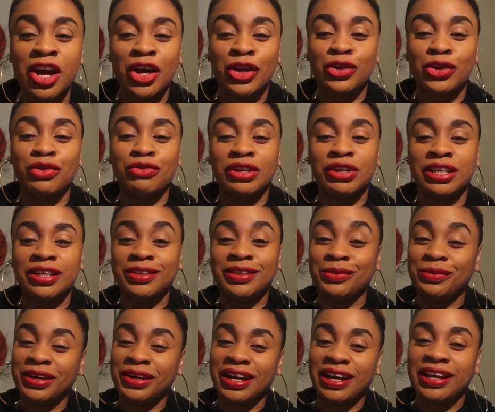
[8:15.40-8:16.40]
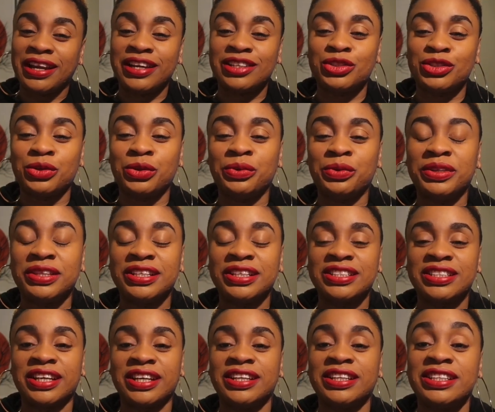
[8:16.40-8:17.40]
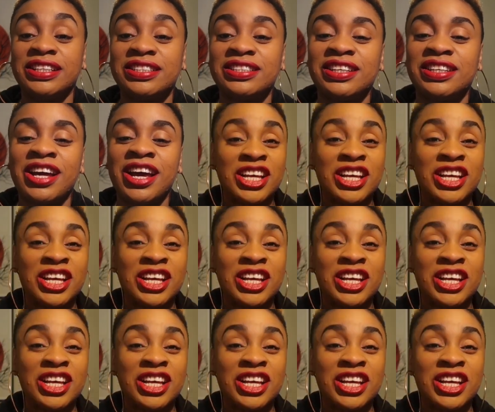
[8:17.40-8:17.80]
not really the way I like to go with things like this.